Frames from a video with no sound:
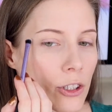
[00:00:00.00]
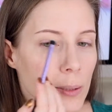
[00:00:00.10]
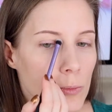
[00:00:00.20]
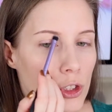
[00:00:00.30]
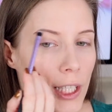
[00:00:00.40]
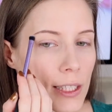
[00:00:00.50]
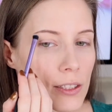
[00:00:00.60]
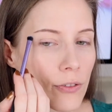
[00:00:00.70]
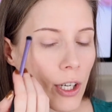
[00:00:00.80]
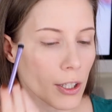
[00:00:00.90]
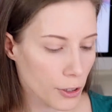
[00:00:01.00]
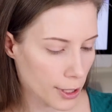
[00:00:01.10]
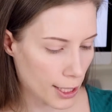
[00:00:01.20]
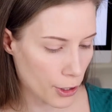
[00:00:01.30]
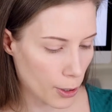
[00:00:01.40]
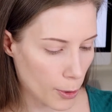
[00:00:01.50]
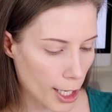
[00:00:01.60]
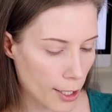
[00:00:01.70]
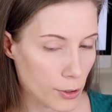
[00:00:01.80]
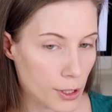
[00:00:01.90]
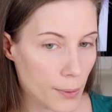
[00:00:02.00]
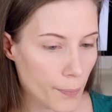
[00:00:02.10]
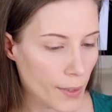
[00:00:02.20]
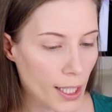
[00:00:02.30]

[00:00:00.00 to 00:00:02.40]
cream shades for underneath your brows.